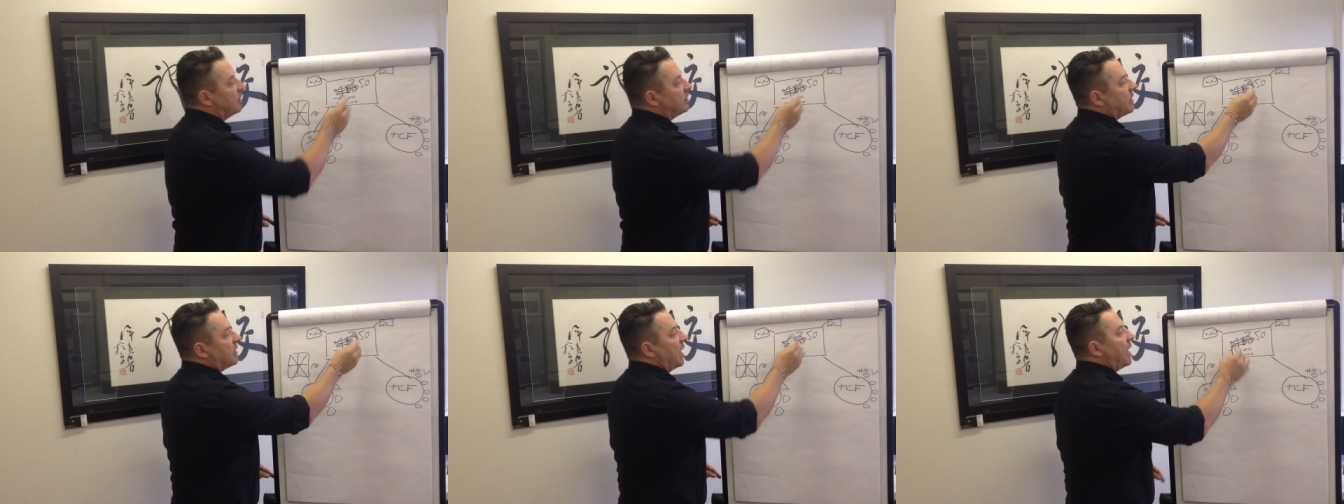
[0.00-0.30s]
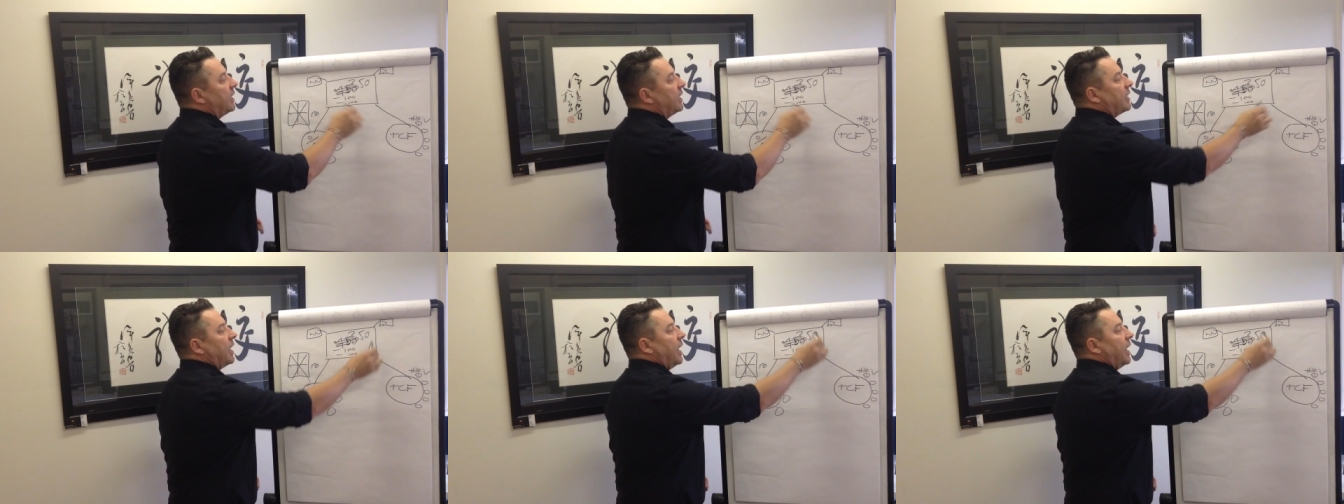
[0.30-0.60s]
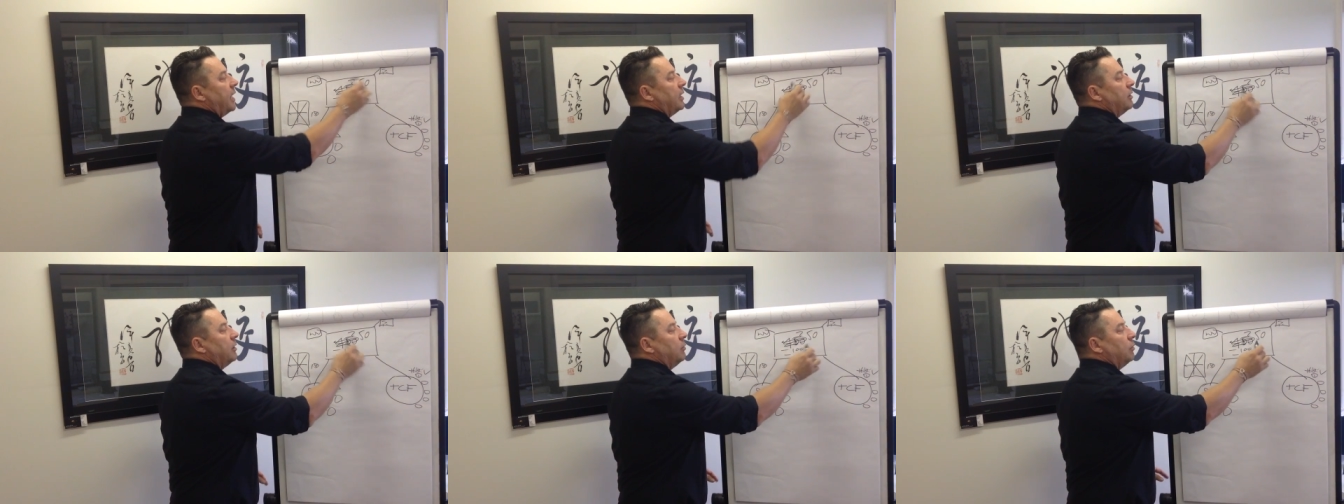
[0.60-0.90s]
I say,
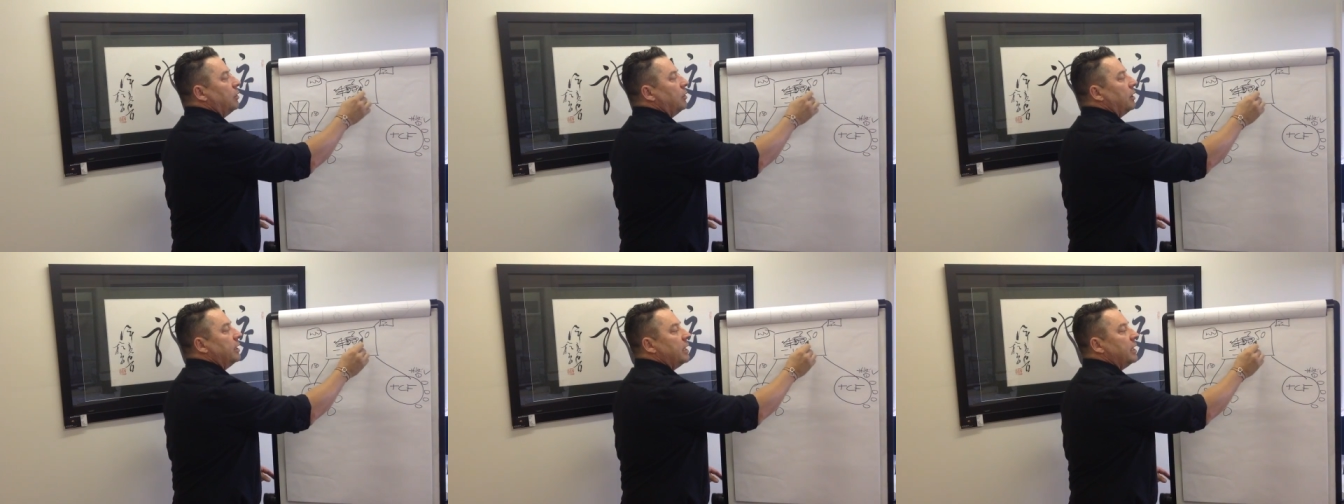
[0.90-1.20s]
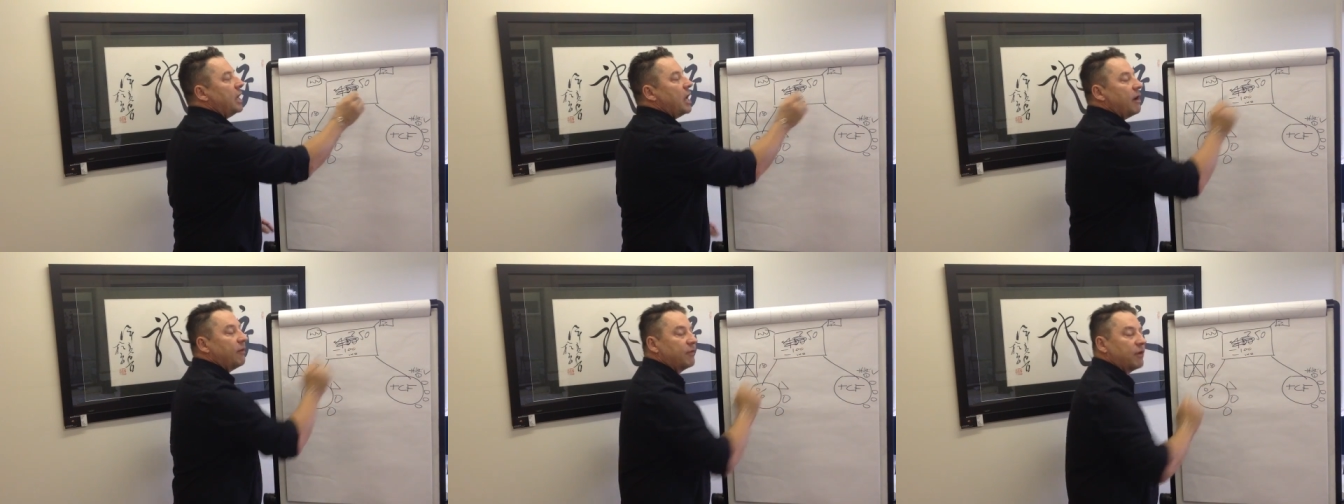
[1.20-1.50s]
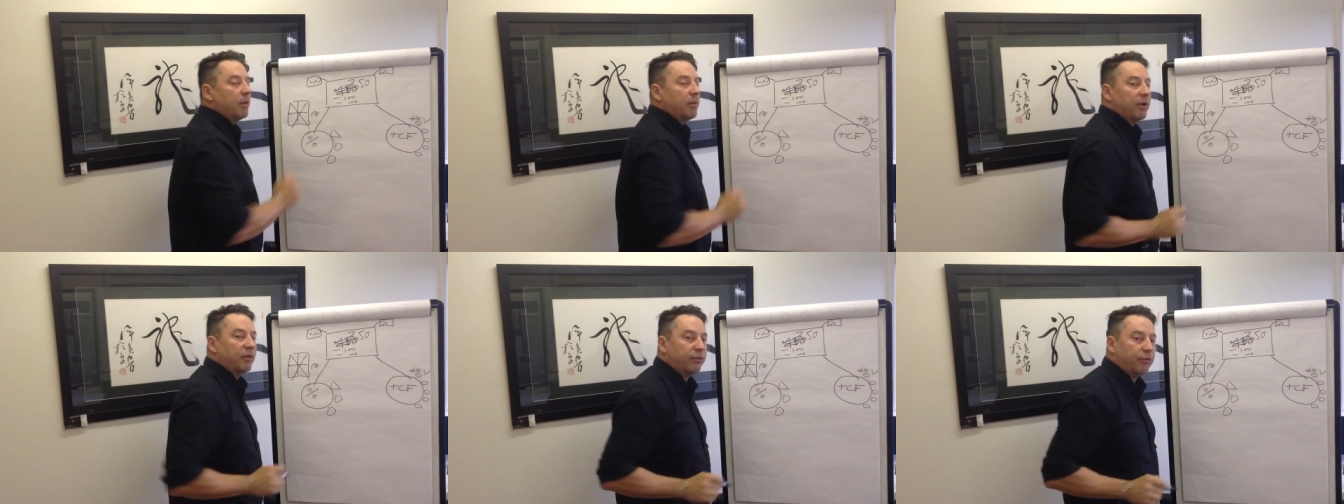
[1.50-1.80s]
okay, now I've
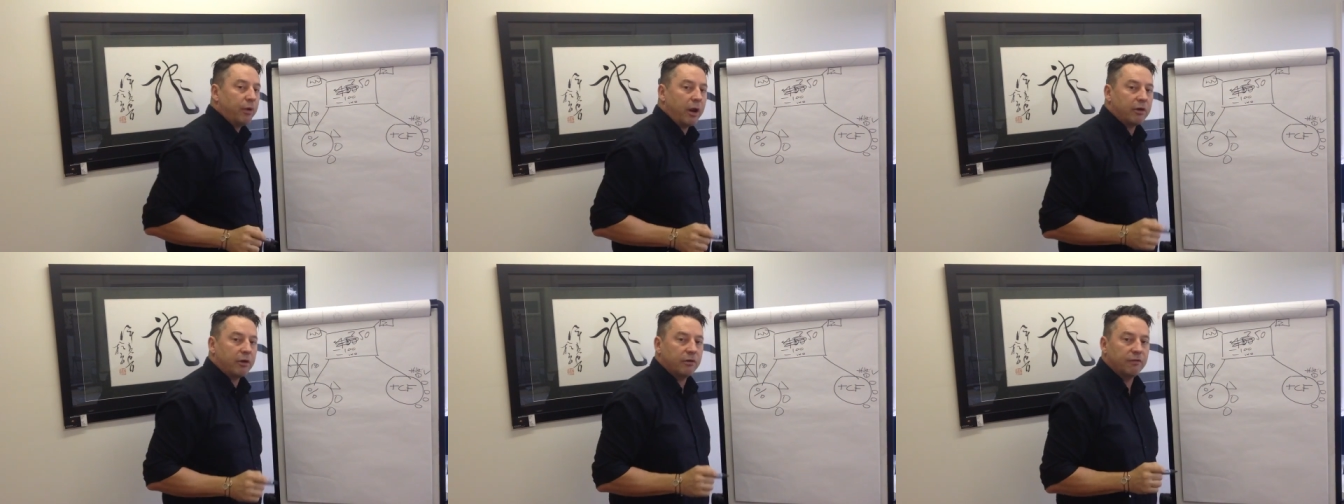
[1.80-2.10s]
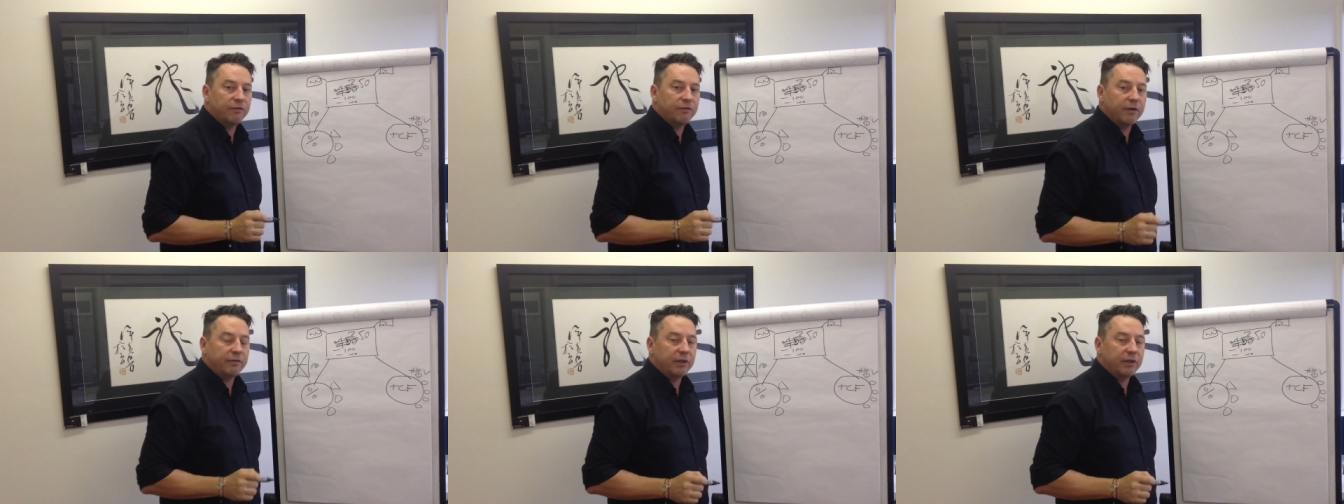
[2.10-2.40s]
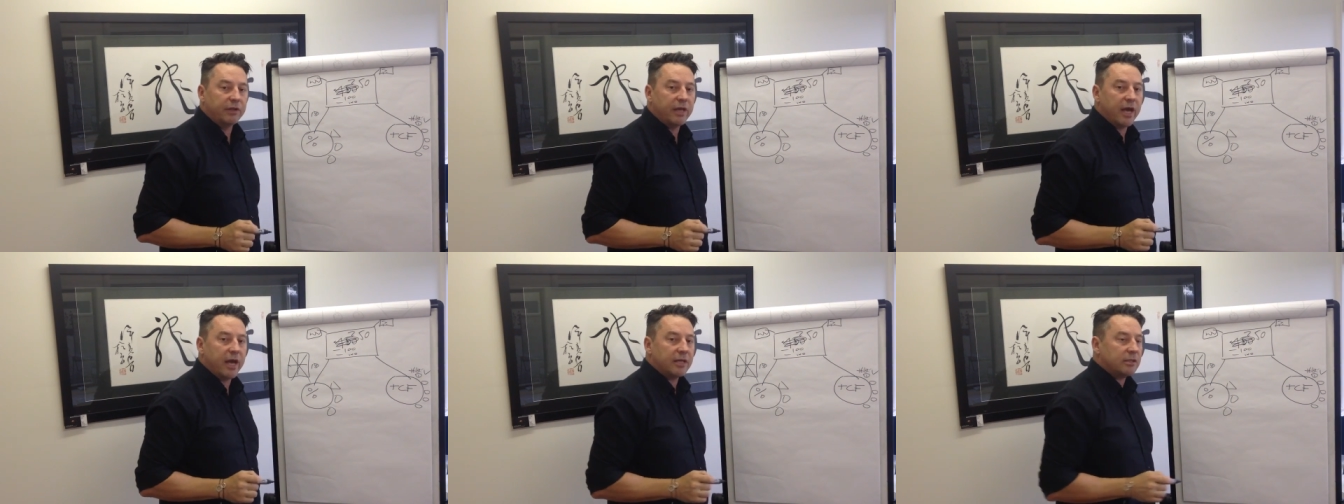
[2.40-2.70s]
got my
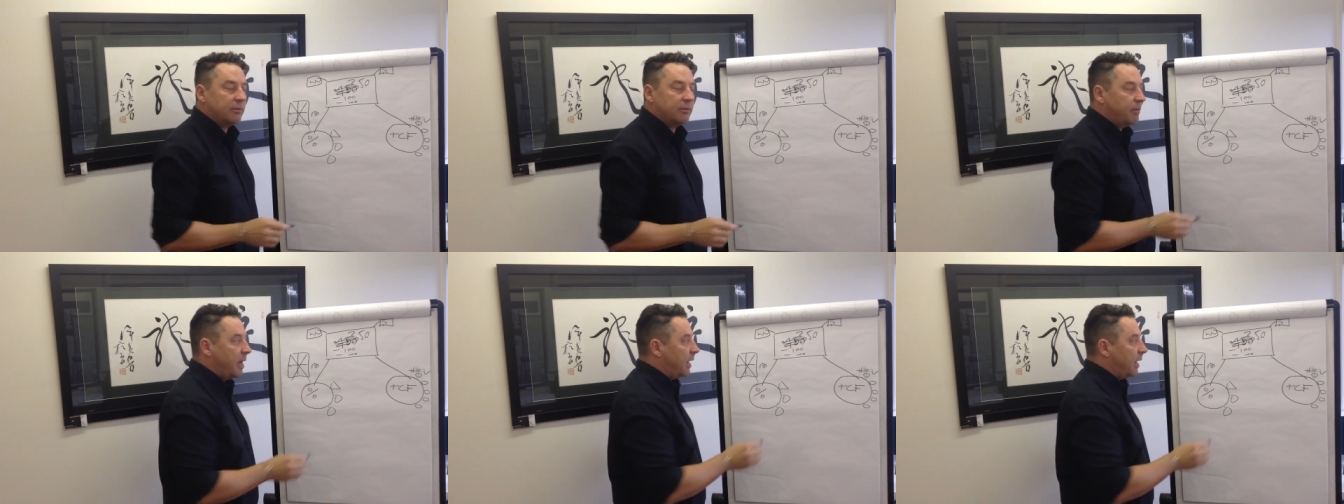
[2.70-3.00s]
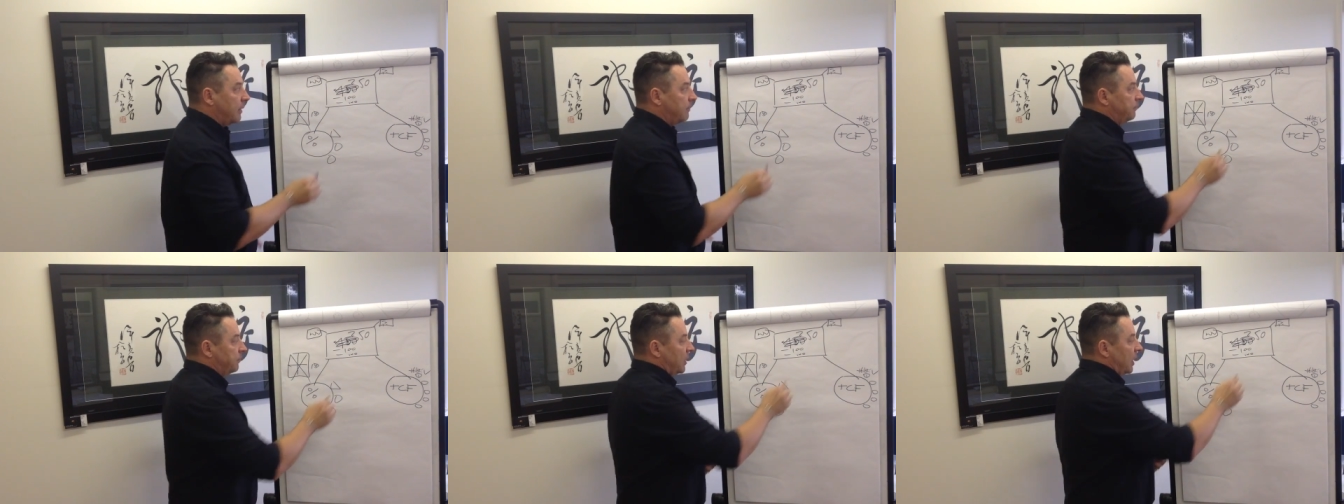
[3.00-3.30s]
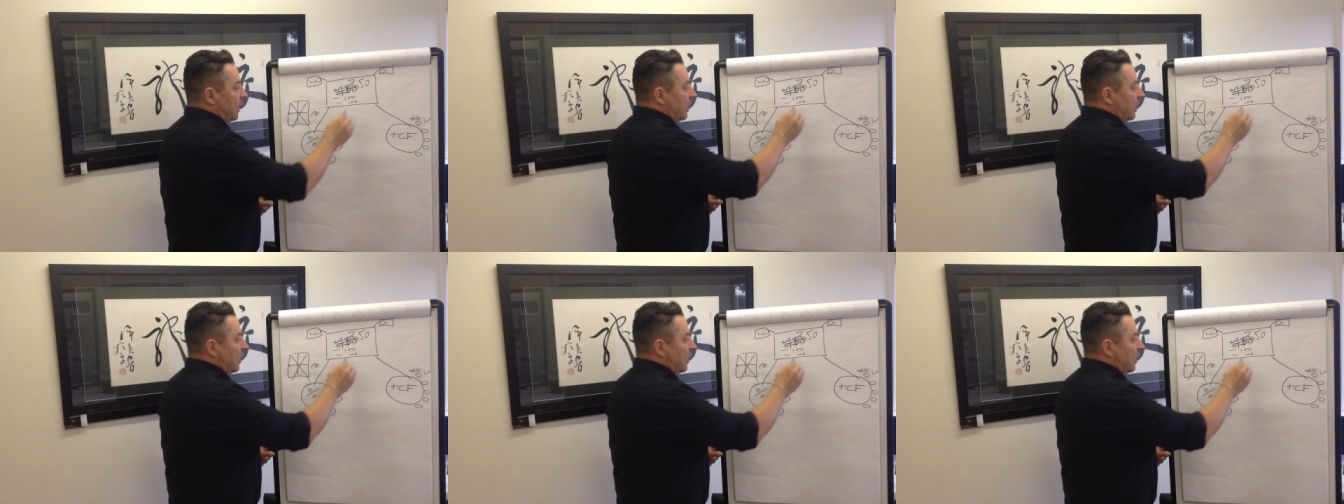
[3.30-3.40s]
350,000 back.